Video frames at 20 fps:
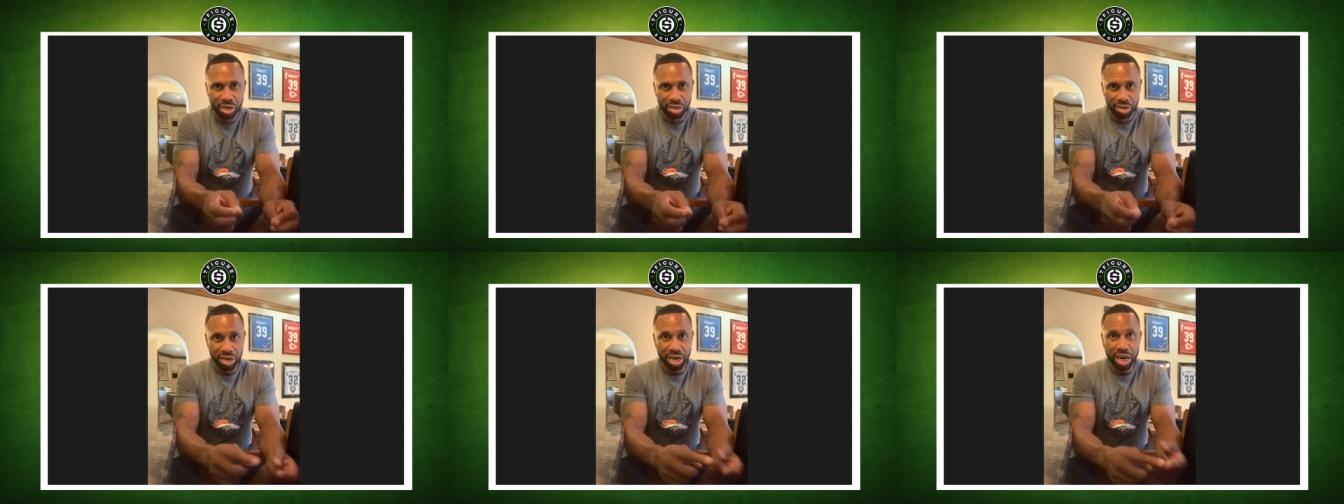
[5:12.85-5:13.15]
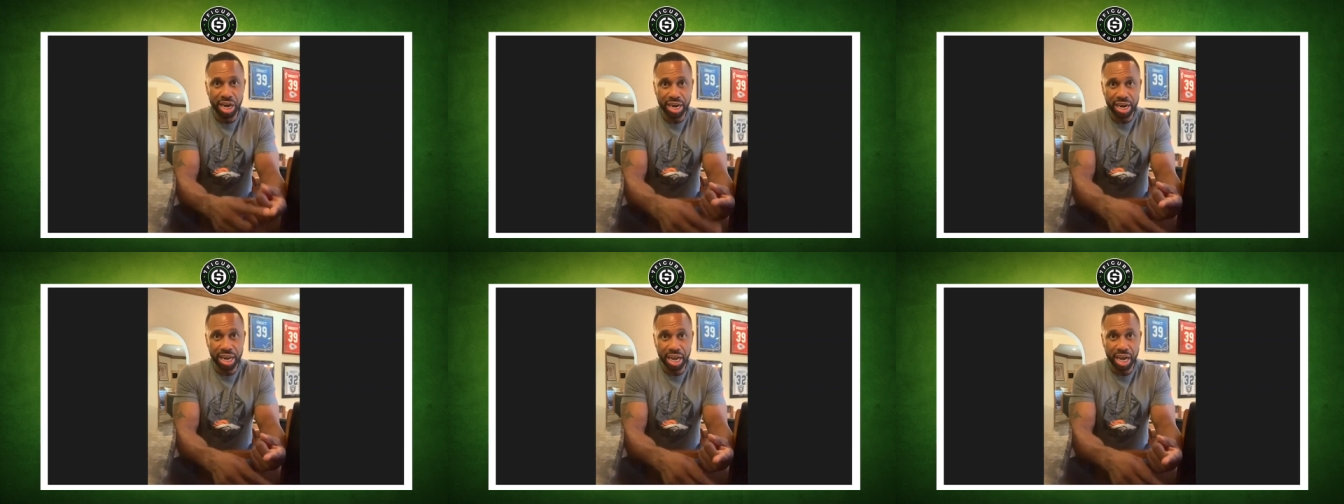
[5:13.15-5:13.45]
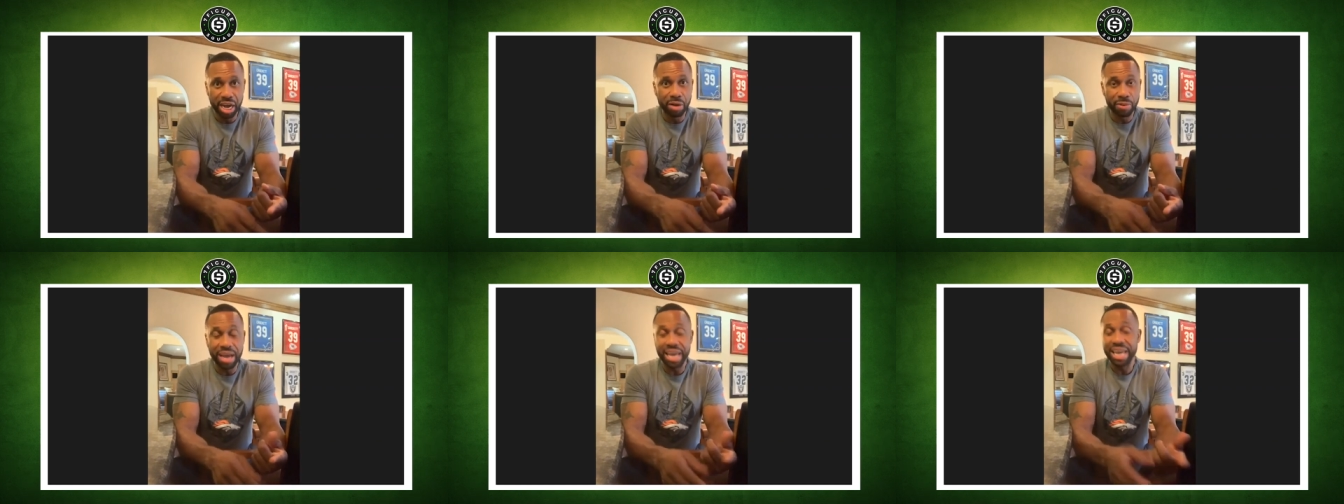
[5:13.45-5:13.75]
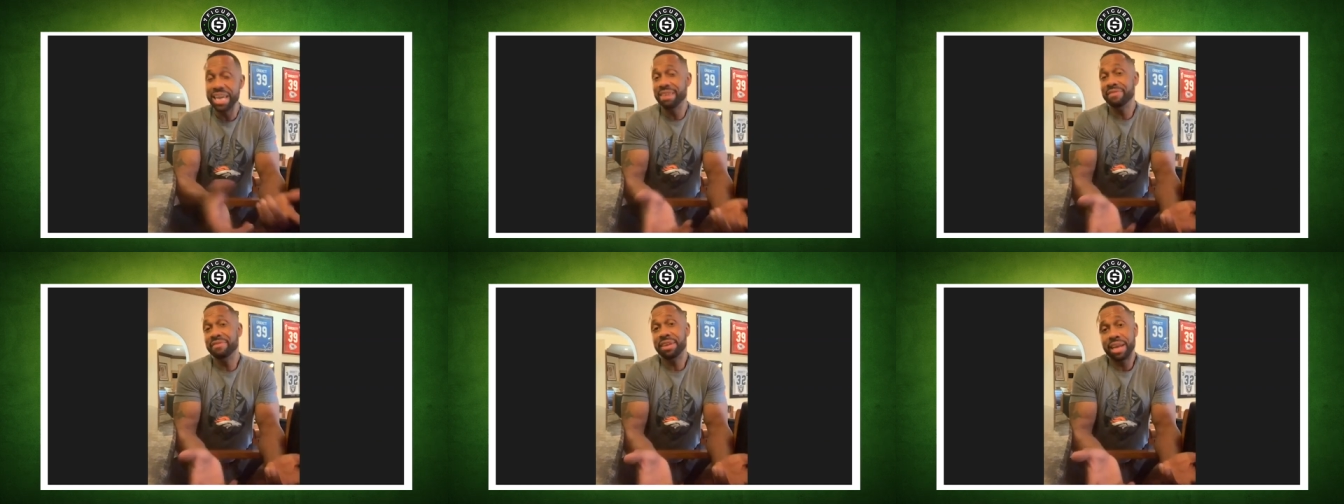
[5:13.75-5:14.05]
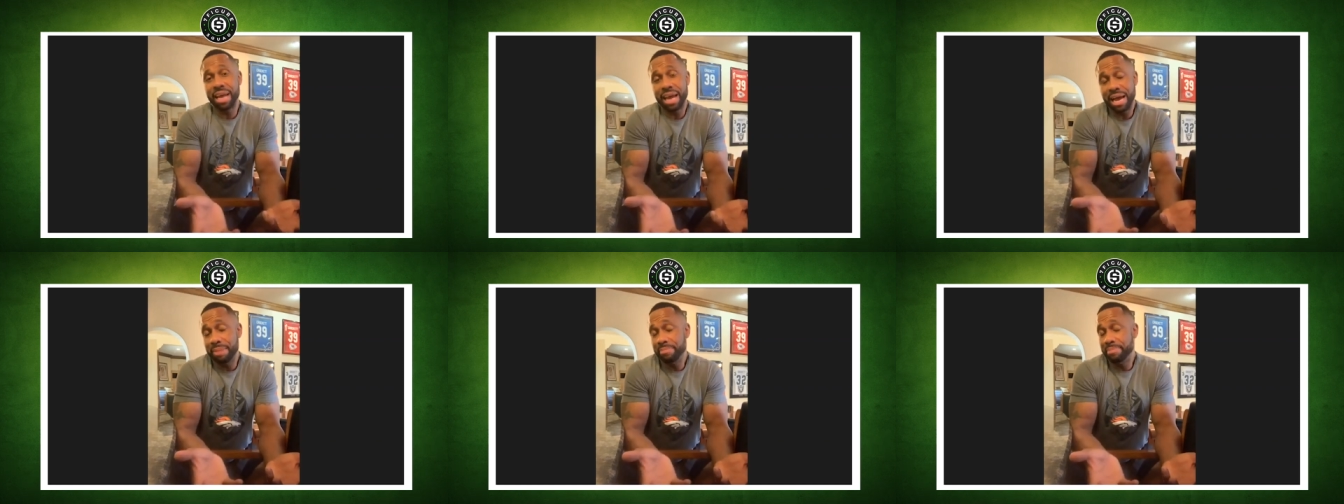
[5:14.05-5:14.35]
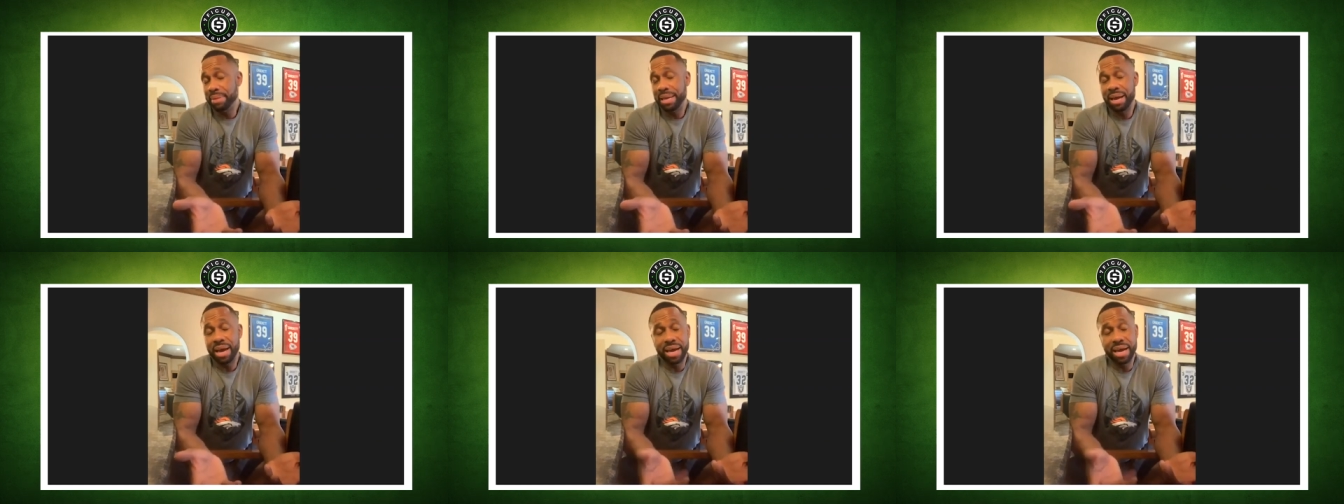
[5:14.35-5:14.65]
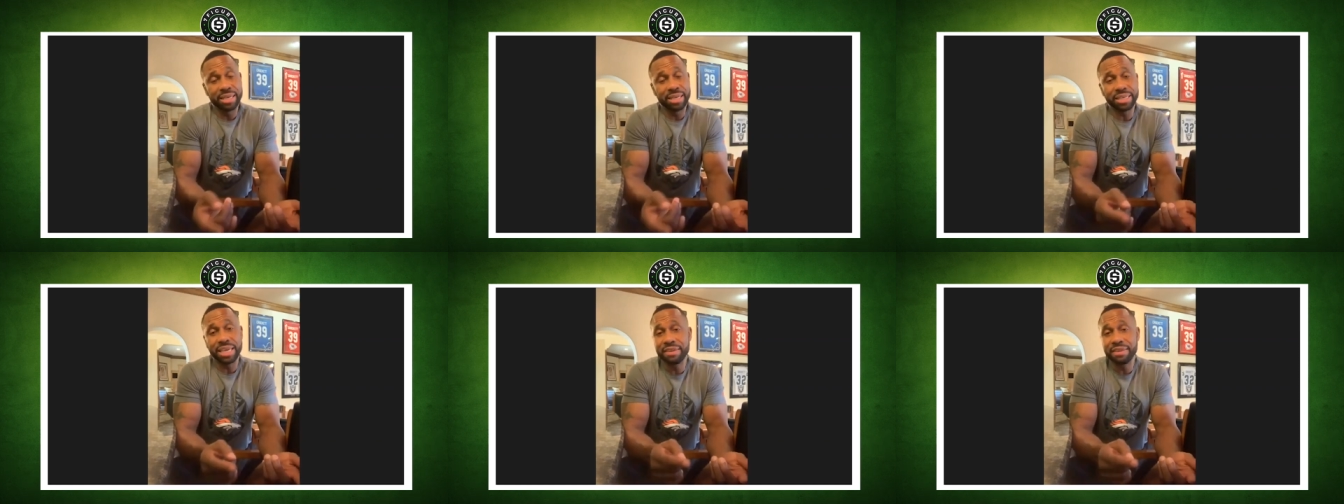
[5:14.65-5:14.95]
John Elway, even I'll be
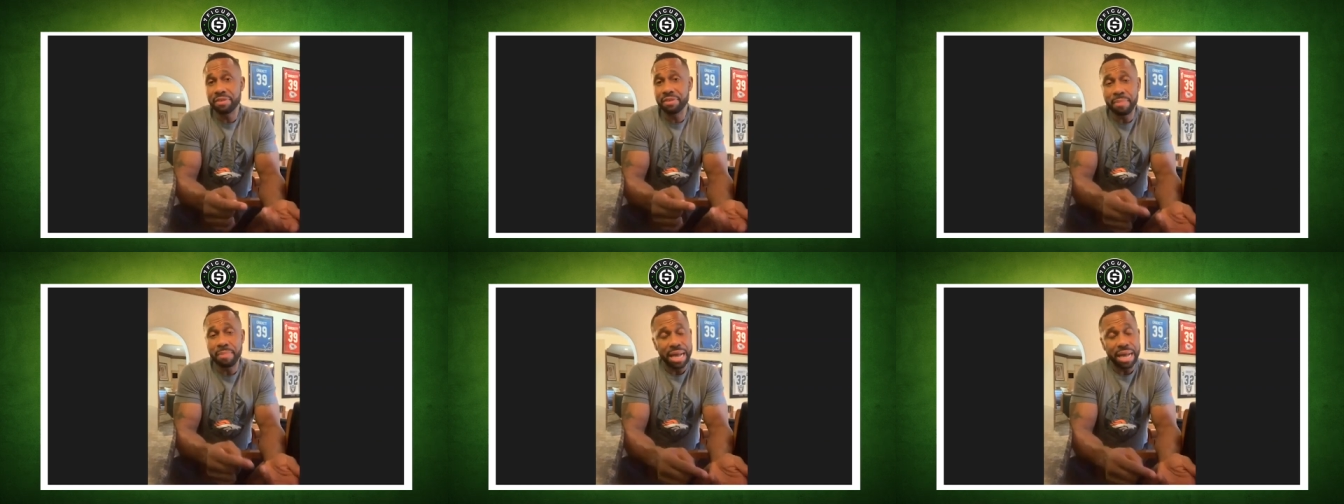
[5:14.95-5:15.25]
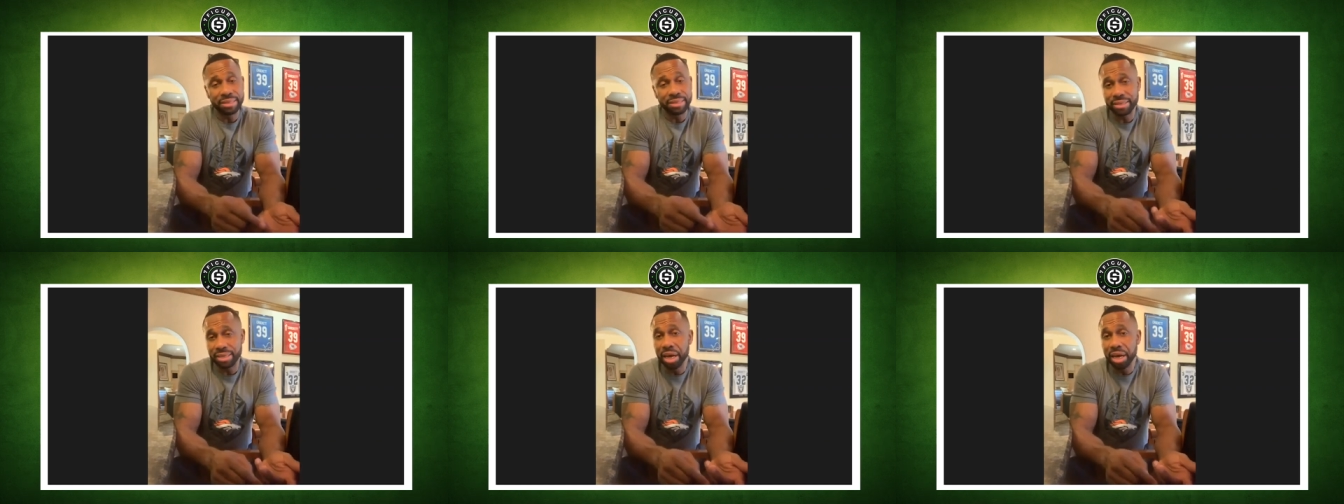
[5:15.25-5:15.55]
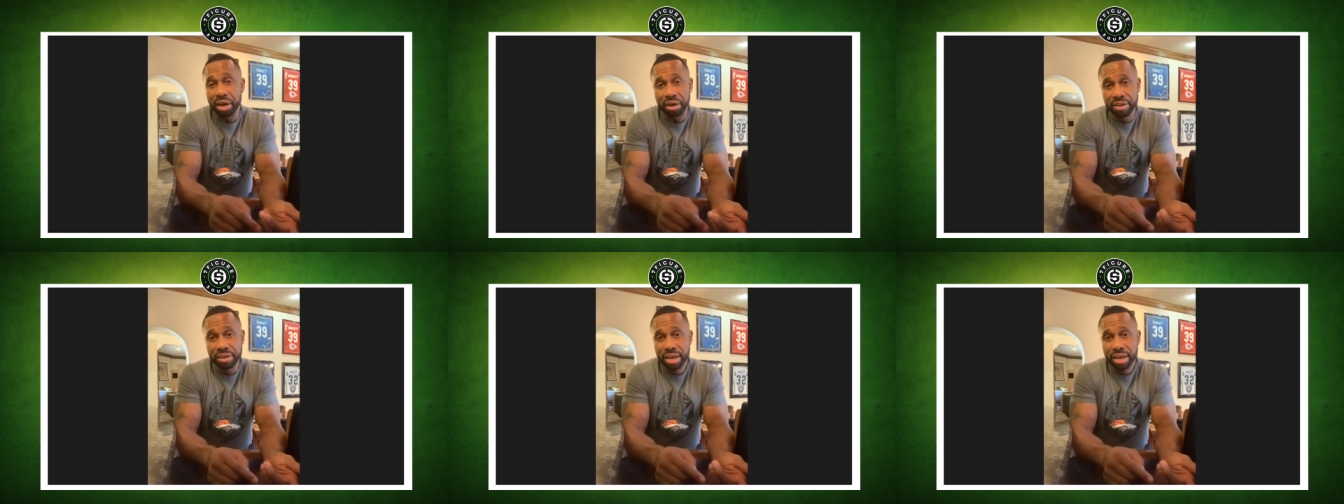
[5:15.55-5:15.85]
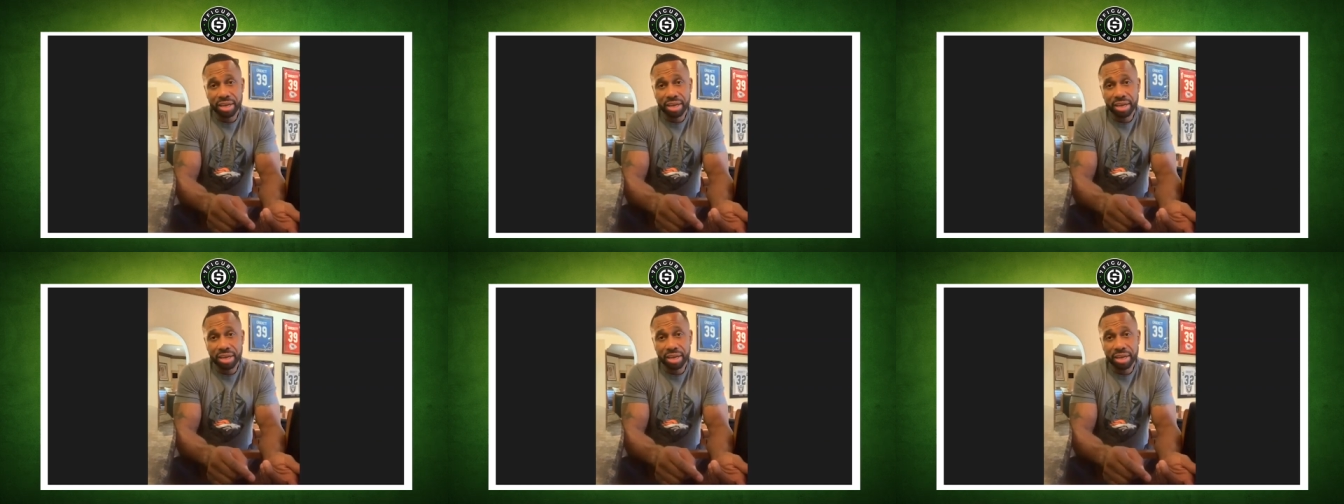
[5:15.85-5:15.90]
honest, even myself,